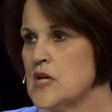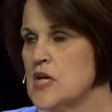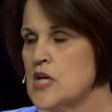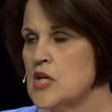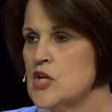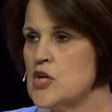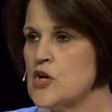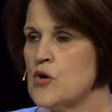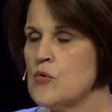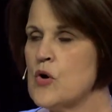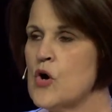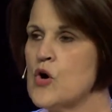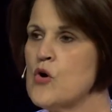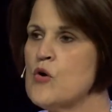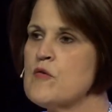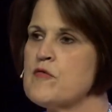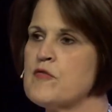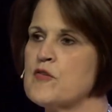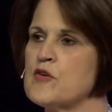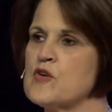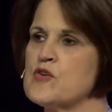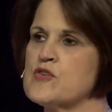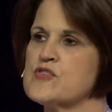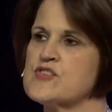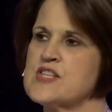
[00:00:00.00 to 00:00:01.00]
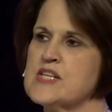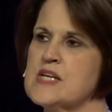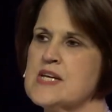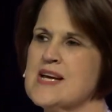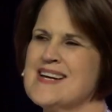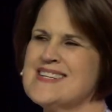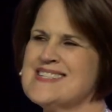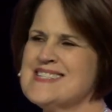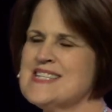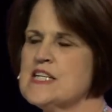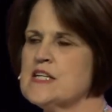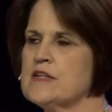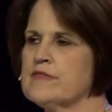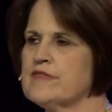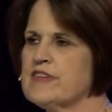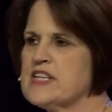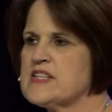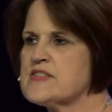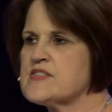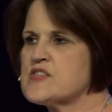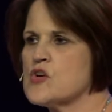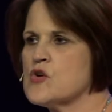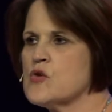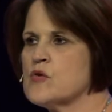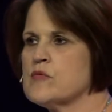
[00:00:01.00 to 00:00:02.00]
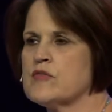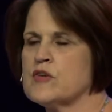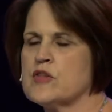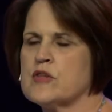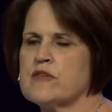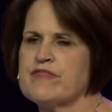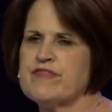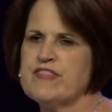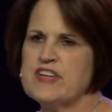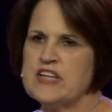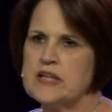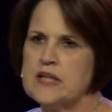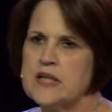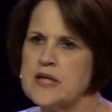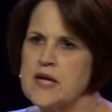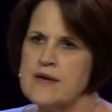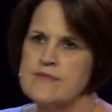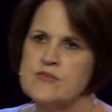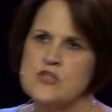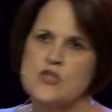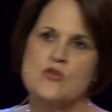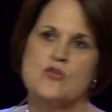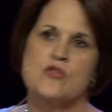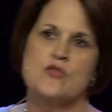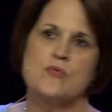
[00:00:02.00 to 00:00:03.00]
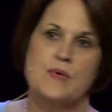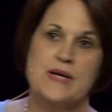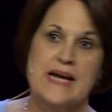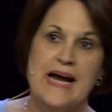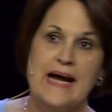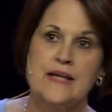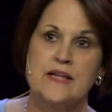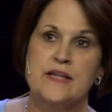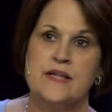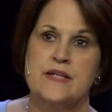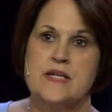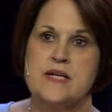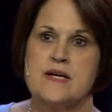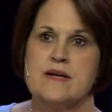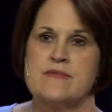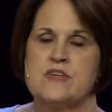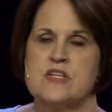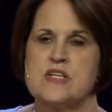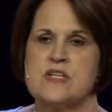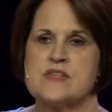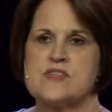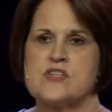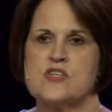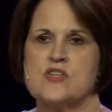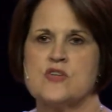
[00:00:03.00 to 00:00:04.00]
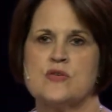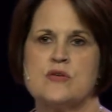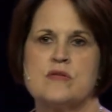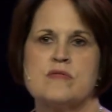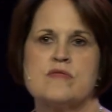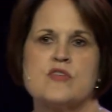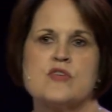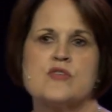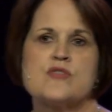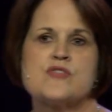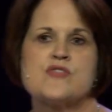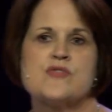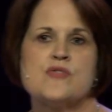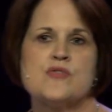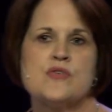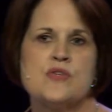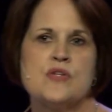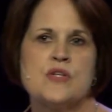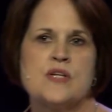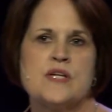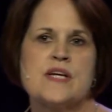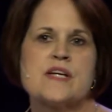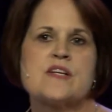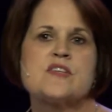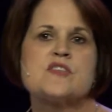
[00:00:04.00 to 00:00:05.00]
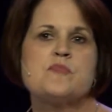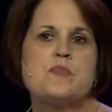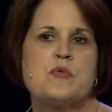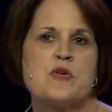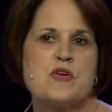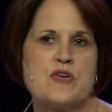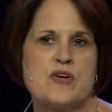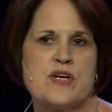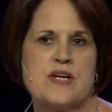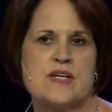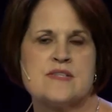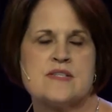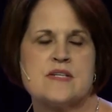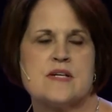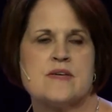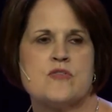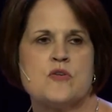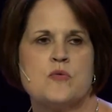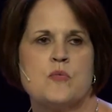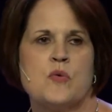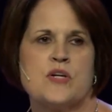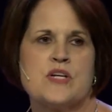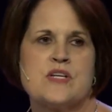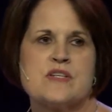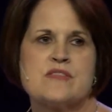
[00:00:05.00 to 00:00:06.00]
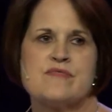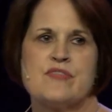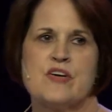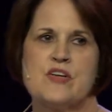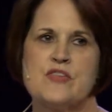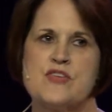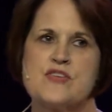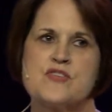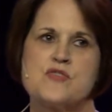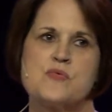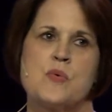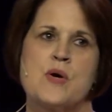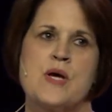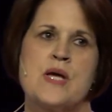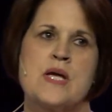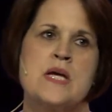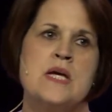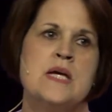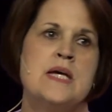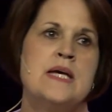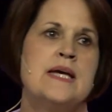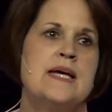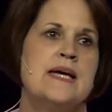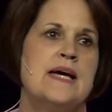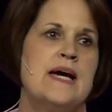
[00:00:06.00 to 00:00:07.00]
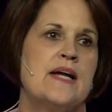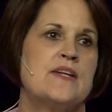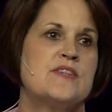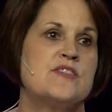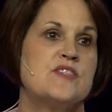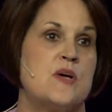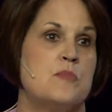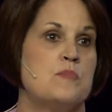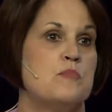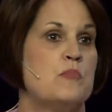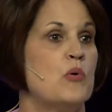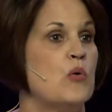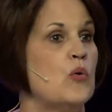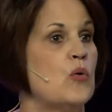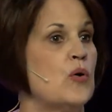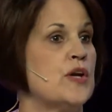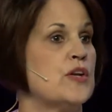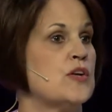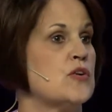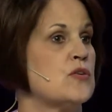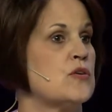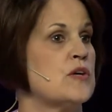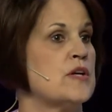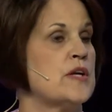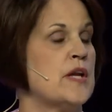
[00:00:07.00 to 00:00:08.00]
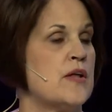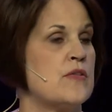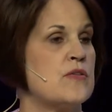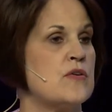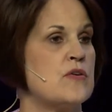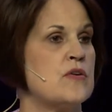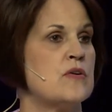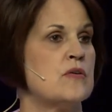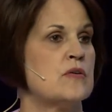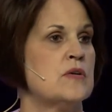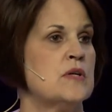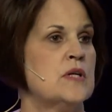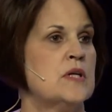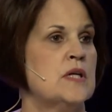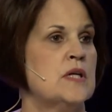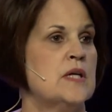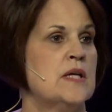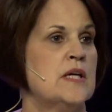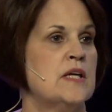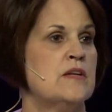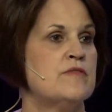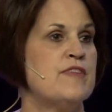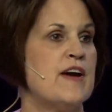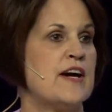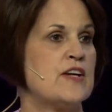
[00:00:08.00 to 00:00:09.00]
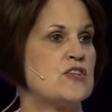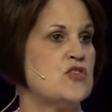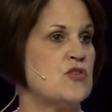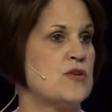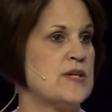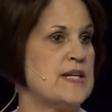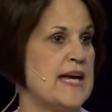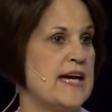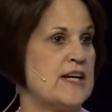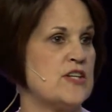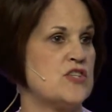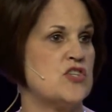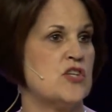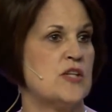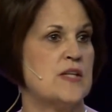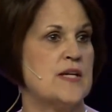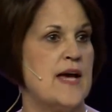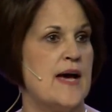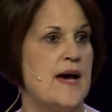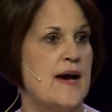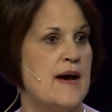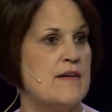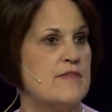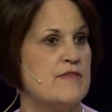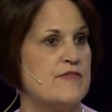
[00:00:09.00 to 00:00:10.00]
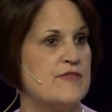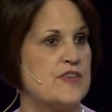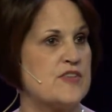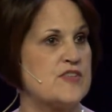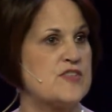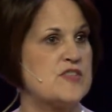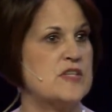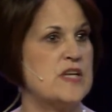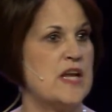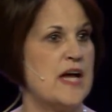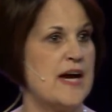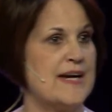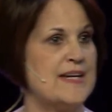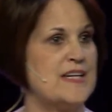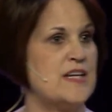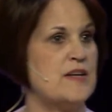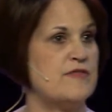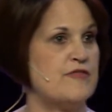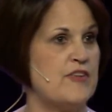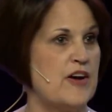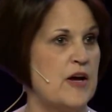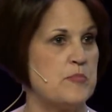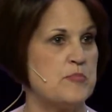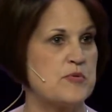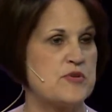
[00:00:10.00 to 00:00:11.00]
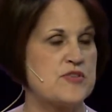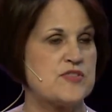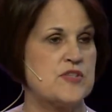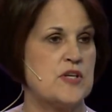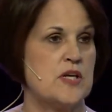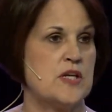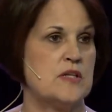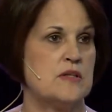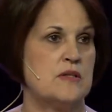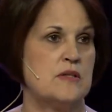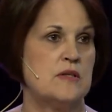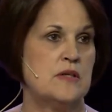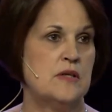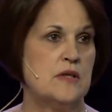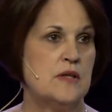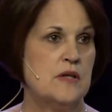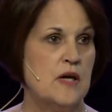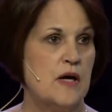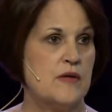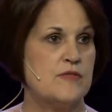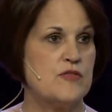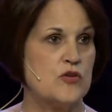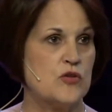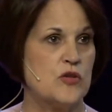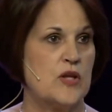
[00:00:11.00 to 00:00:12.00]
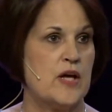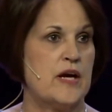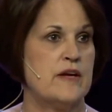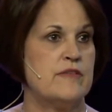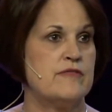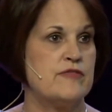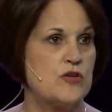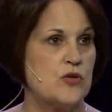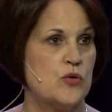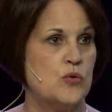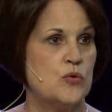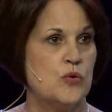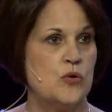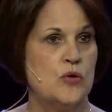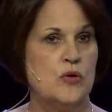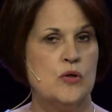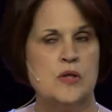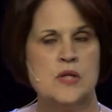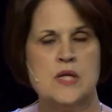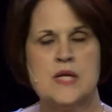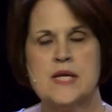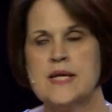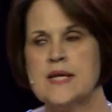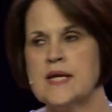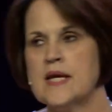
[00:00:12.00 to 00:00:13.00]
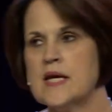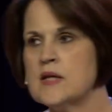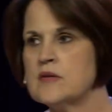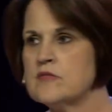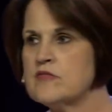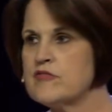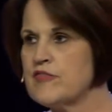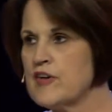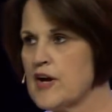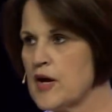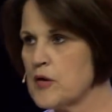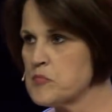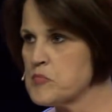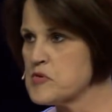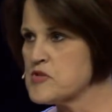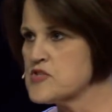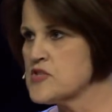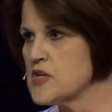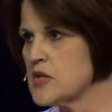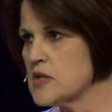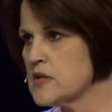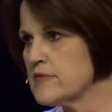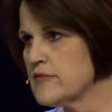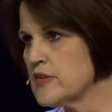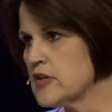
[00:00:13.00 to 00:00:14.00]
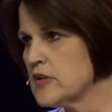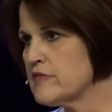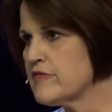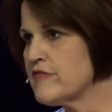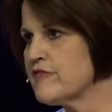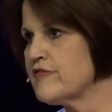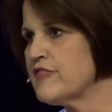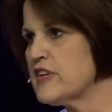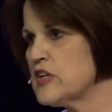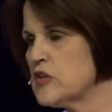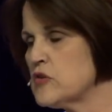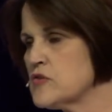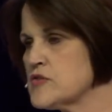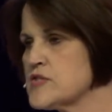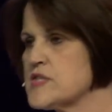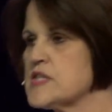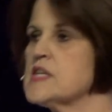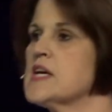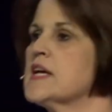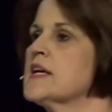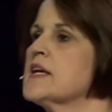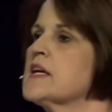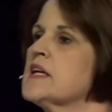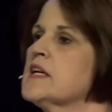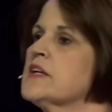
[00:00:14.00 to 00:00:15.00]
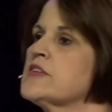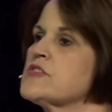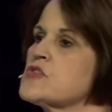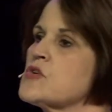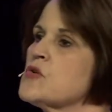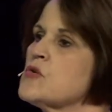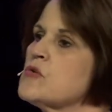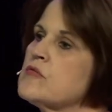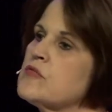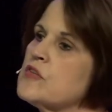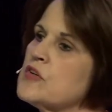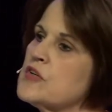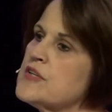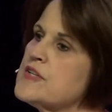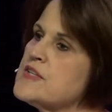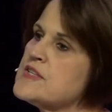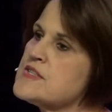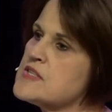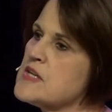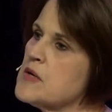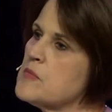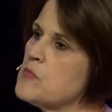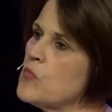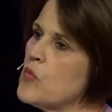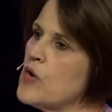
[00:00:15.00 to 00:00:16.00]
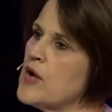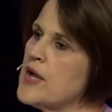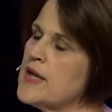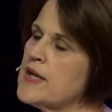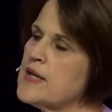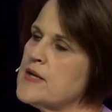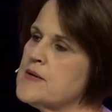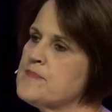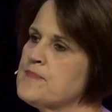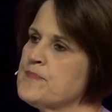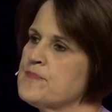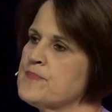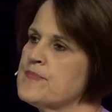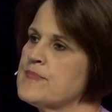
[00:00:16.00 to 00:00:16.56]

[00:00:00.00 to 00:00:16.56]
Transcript: You know, overs, the idea of it's over, the feeling of it or the reality of it is a universal experience. Everyone has felt this way at some point or another. In fact, you can actually have this 95% of your life cool, and 5% of it feels like it's over in some way.